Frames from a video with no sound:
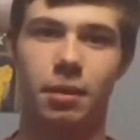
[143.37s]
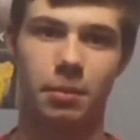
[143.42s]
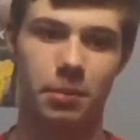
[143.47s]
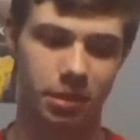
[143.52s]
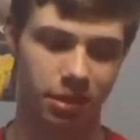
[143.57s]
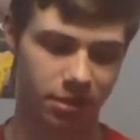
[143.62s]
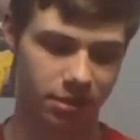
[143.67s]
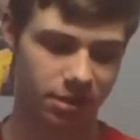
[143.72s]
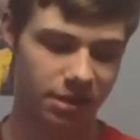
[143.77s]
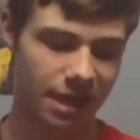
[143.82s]
I
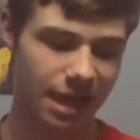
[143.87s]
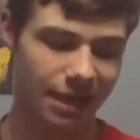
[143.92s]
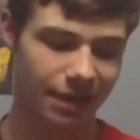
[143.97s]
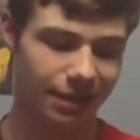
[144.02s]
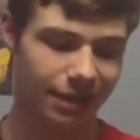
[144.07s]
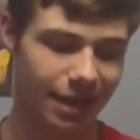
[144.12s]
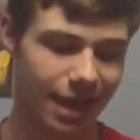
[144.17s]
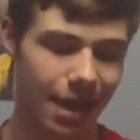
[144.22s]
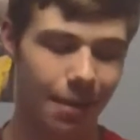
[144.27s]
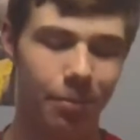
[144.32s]
mean, there's
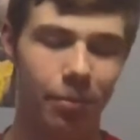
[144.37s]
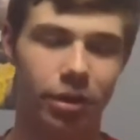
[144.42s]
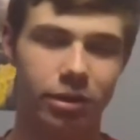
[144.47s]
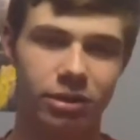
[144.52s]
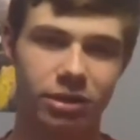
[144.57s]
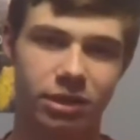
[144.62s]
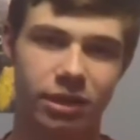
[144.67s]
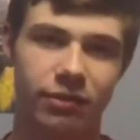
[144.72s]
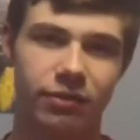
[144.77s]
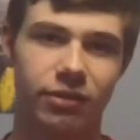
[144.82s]
not that
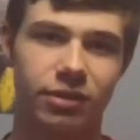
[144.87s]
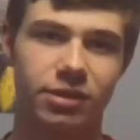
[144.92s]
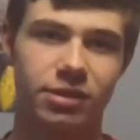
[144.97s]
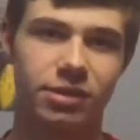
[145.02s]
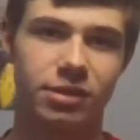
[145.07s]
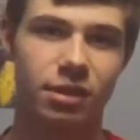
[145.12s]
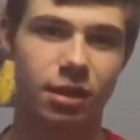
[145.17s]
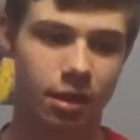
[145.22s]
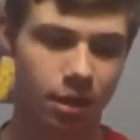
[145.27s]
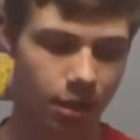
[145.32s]
much
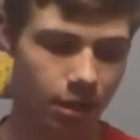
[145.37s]
difference.